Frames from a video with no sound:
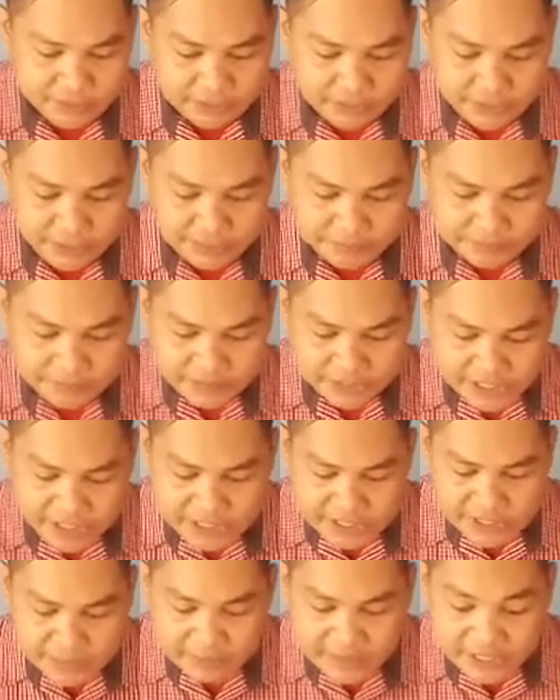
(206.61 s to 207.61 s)
It
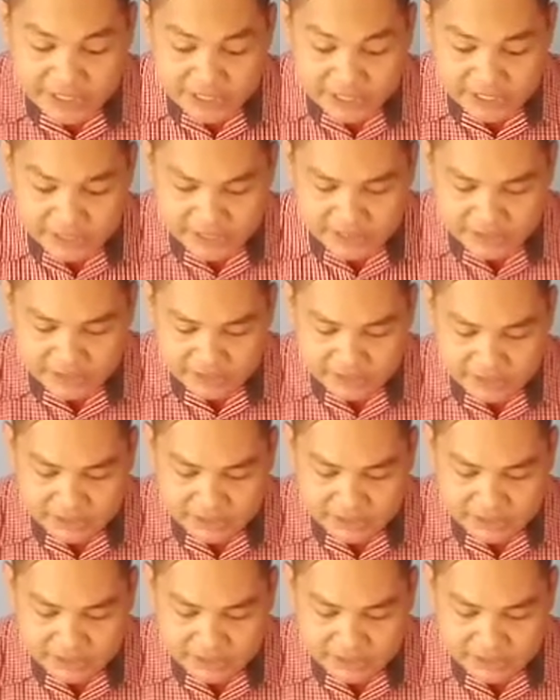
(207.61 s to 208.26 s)
presents man as